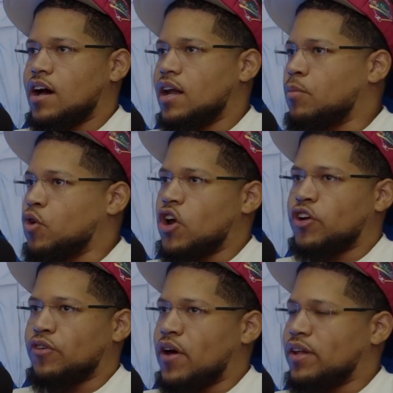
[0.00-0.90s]
on a more
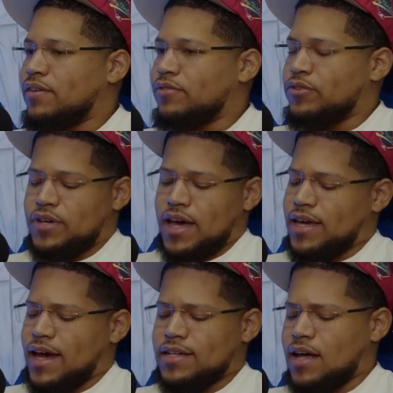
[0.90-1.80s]
underground level, you
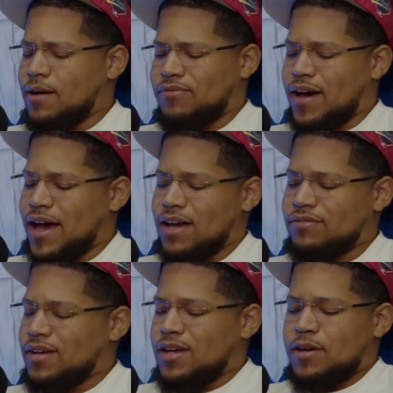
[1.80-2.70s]
got Top
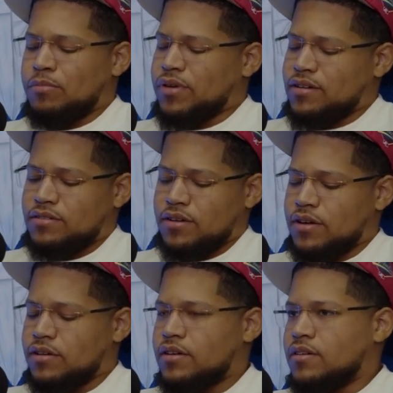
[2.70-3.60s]
5, Pressa,